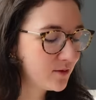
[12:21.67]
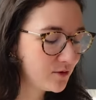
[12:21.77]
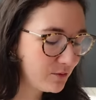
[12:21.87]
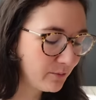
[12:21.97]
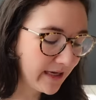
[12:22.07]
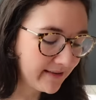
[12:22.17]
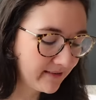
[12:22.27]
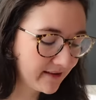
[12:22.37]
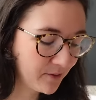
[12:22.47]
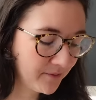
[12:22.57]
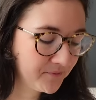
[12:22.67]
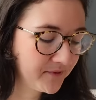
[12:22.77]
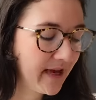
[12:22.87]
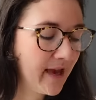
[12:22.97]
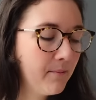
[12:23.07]
So she will be getting this one.
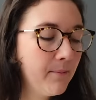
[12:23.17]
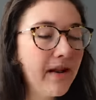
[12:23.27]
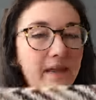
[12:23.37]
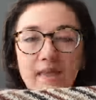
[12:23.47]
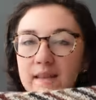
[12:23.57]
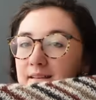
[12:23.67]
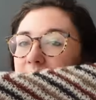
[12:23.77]
But I think this